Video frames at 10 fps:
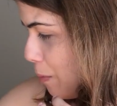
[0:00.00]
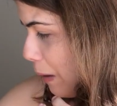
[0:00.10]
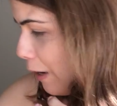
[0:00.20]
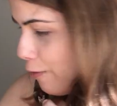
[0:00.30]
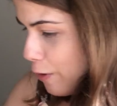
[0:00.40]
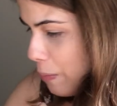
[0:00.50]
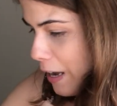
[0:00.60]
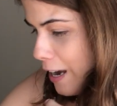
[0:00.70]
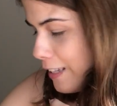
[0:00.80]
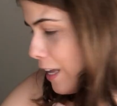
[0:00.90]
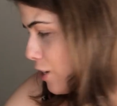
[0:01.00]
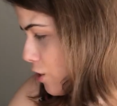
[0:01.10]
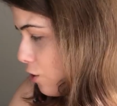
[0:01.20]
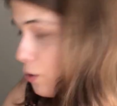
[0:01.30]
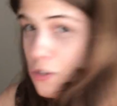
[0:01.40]
you for paying
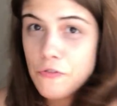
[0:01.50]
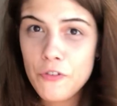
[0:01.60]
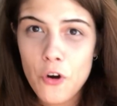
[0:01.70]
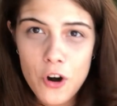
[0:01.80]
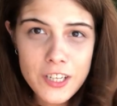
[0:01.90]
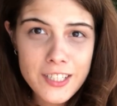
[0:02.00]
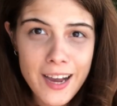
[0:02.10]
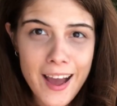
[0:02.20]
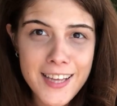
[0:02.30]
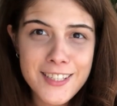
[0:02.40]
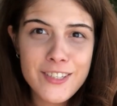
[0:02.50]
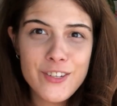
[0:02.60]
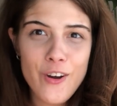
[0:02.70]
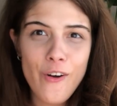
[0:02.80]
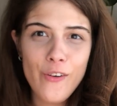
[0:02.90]
attention to us. Of course, guys, you
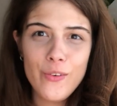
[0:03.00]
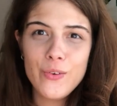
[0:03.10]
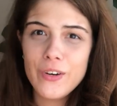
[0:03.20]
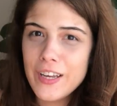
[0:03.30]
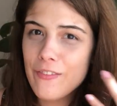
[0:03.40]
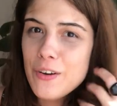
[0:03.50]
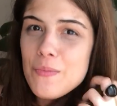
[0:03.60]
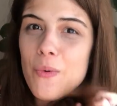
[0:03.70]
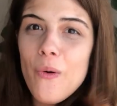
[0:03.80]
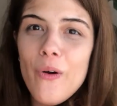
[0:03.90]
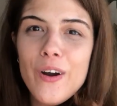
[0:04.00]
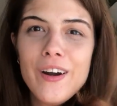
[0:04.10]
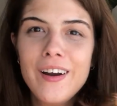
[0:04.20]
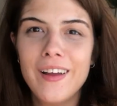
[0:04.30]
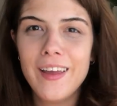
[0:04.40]
know, you're even
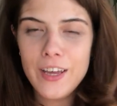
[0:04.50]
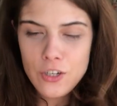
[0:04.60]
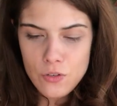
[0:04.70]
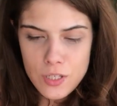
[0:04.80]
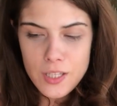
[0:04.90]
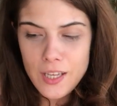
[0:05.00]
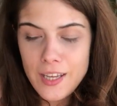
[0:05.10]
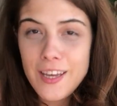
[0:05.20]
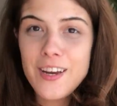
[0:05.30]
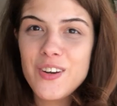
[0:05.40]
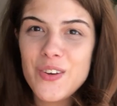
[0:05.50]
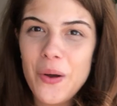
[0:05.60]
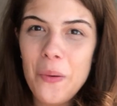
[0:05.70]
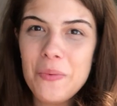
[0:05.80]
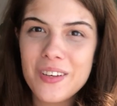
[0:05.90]
more interesting here, you
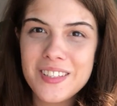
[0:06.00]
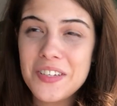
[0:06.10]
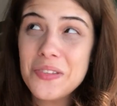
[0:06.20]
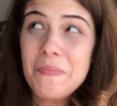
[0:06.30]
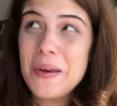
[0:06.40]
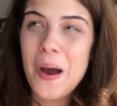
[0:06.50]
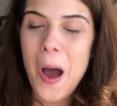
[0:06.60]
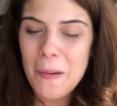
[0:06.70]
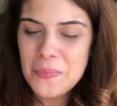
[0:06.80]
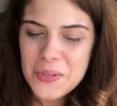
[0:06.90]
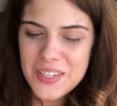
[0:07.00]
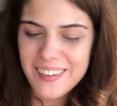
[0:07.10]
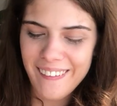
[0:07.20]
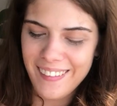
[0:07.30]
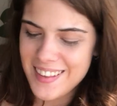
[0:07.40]
know, because there's so many
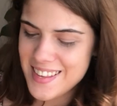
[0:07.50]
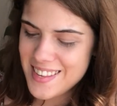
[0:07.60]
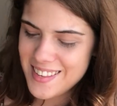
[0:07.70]
options.